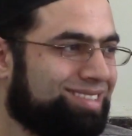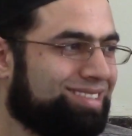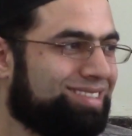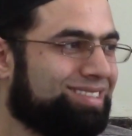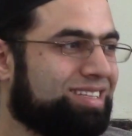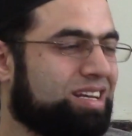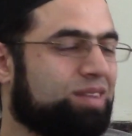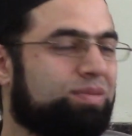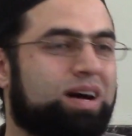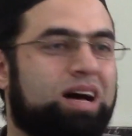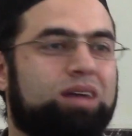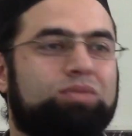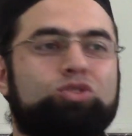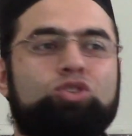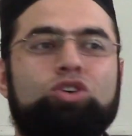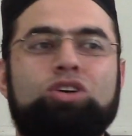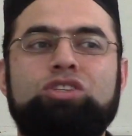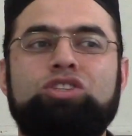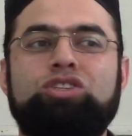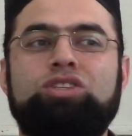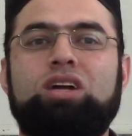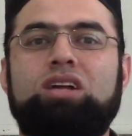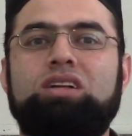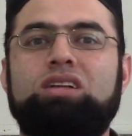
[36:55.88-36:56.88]
Tamam, don't
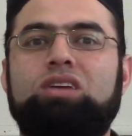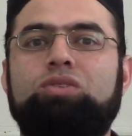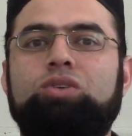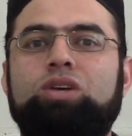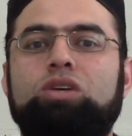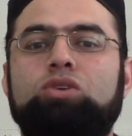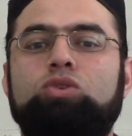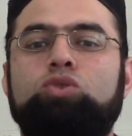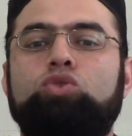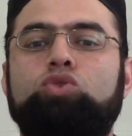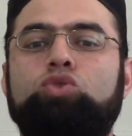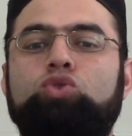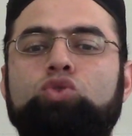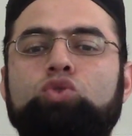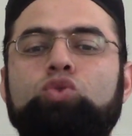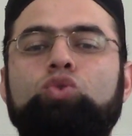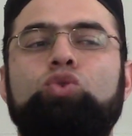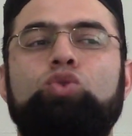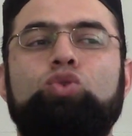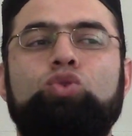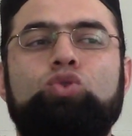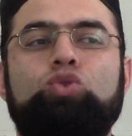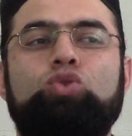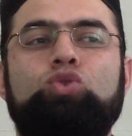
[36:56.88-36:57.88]
start out with
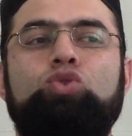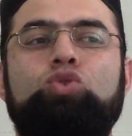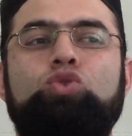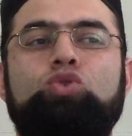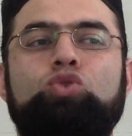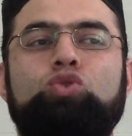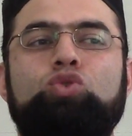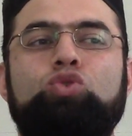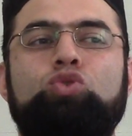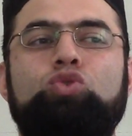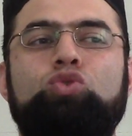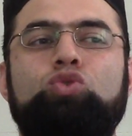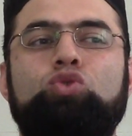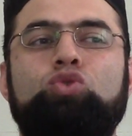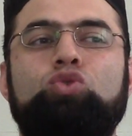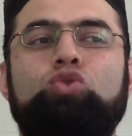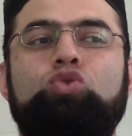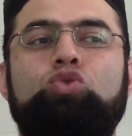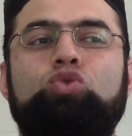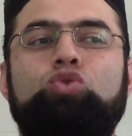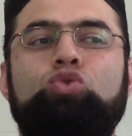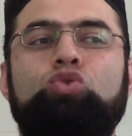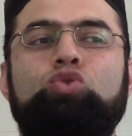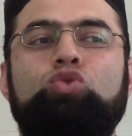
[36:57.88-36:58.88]
su.
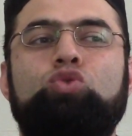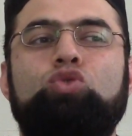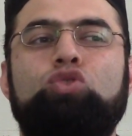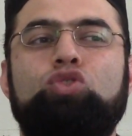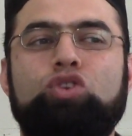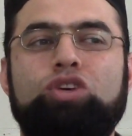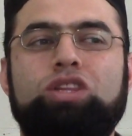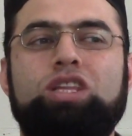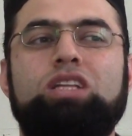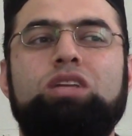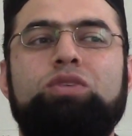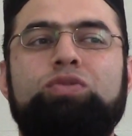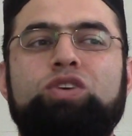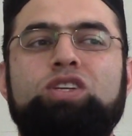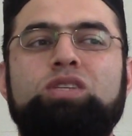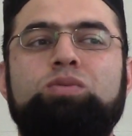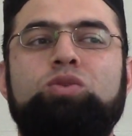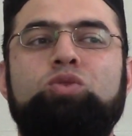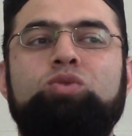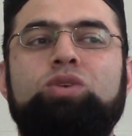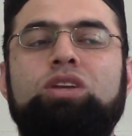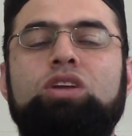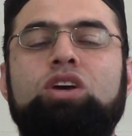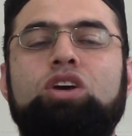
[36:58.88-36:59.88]
Look the difference
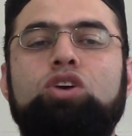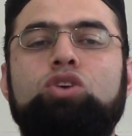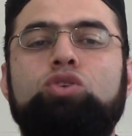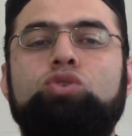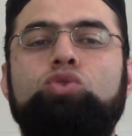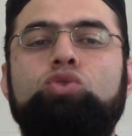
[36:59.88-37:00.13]
between